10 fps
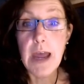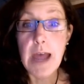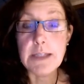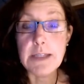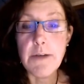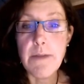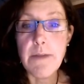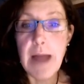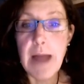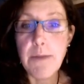And so the
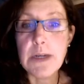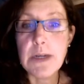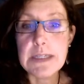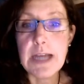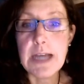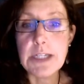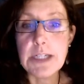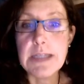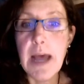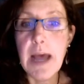Blackboard
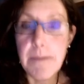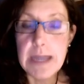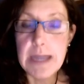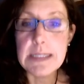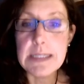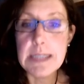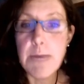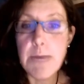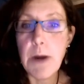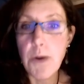discussions help me to
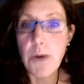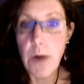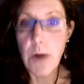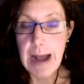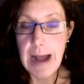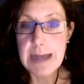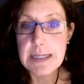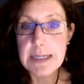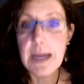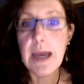see where you're at